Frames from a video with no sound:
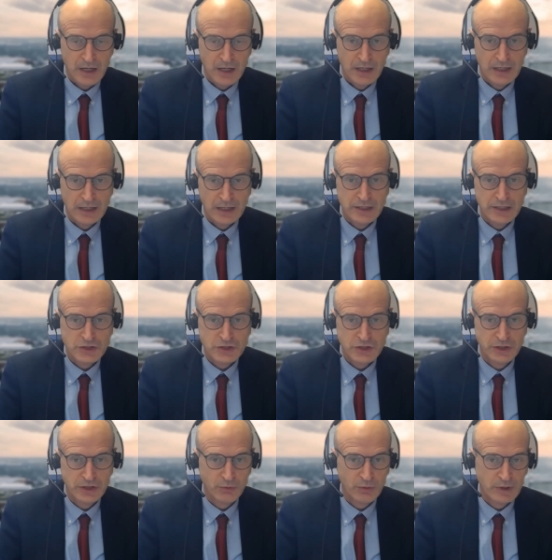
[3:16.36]
In
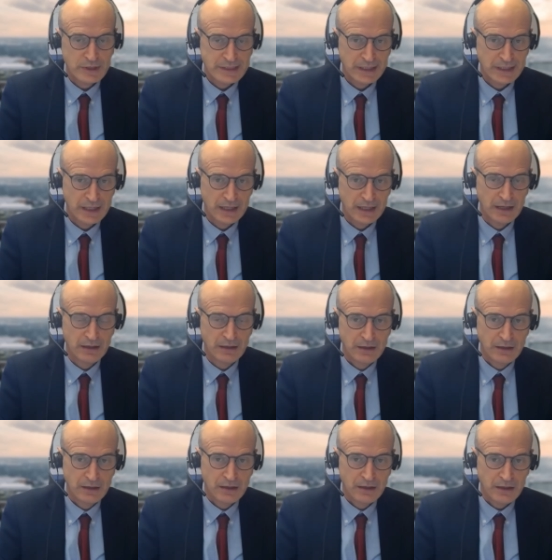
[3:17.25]
addition, there was a,
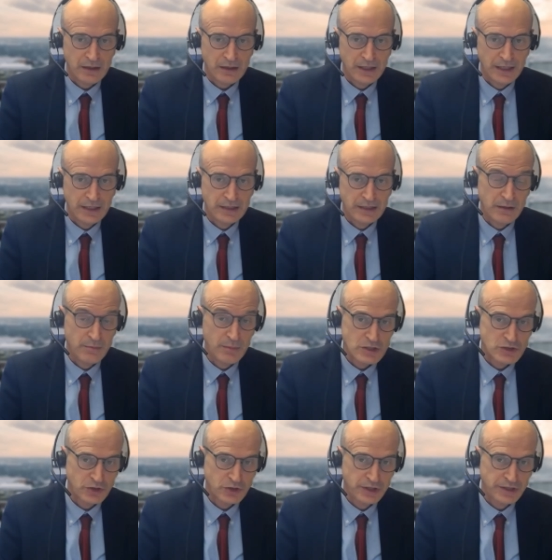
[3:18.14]
a the
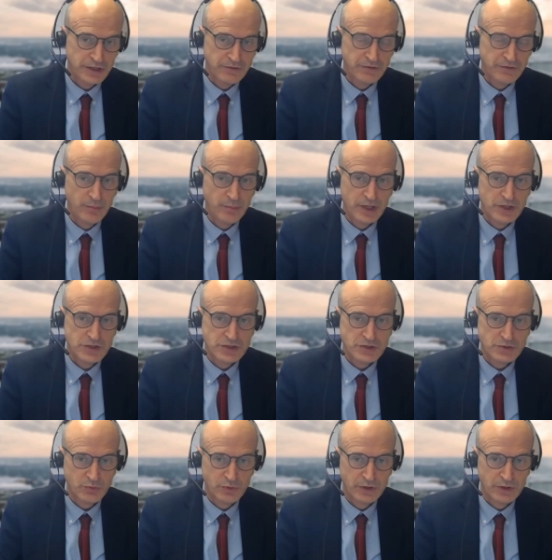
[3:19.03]
majority of the
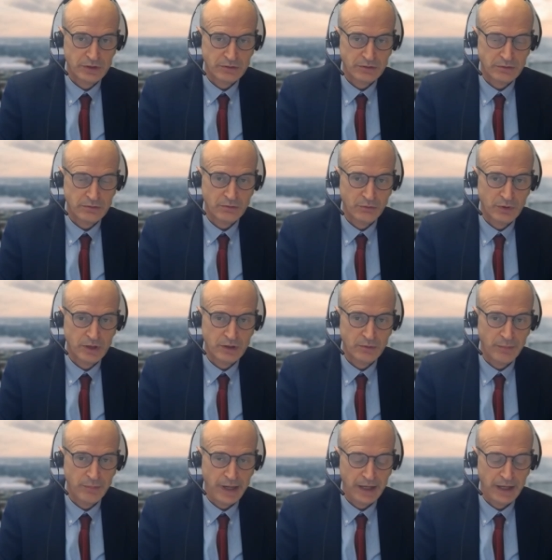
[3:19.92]
patients were, were
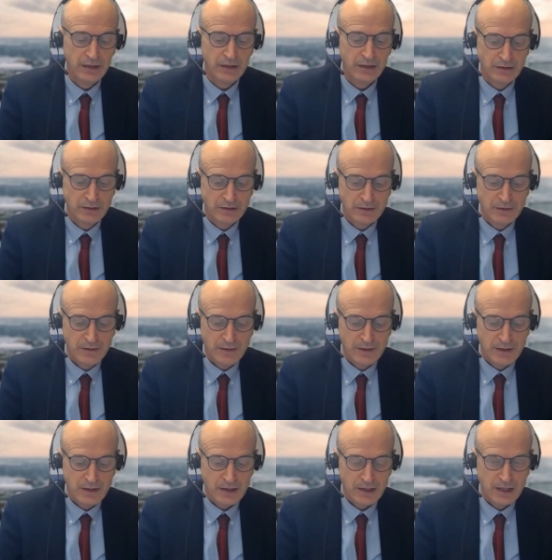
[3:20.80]
male,
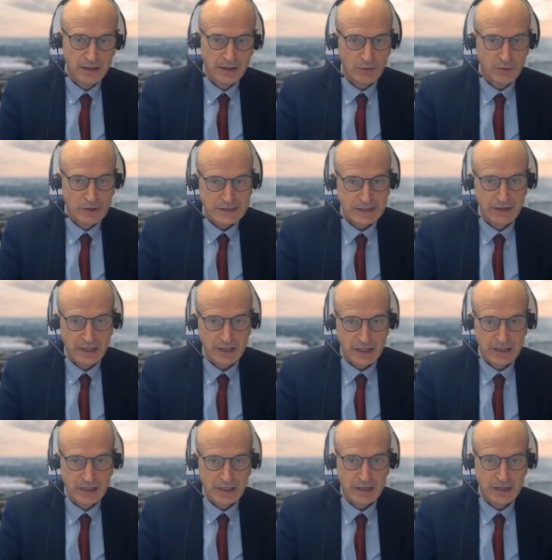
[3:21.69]
and there was a,
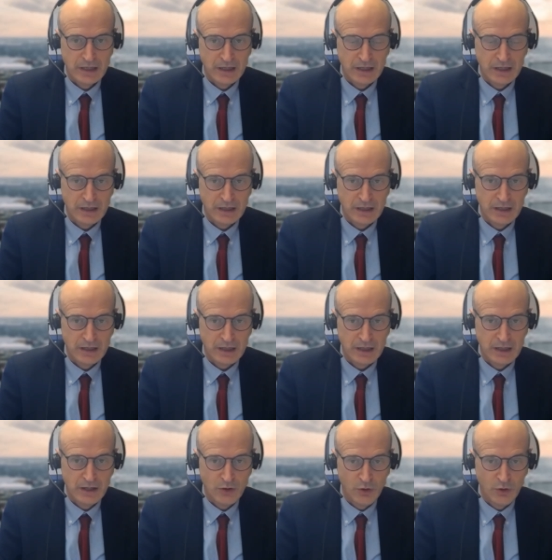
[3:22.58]
a,
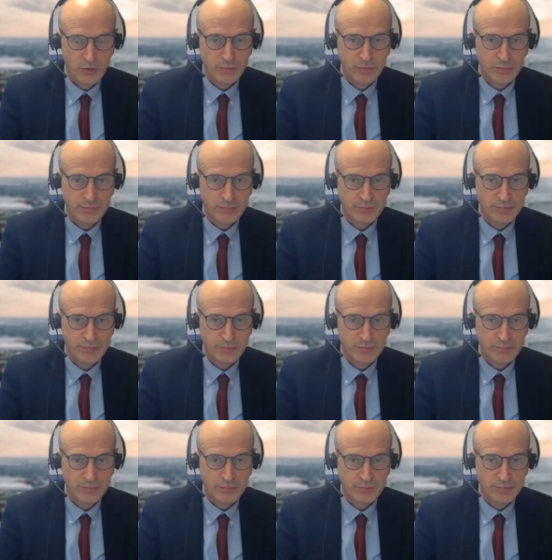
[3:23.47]
a, a low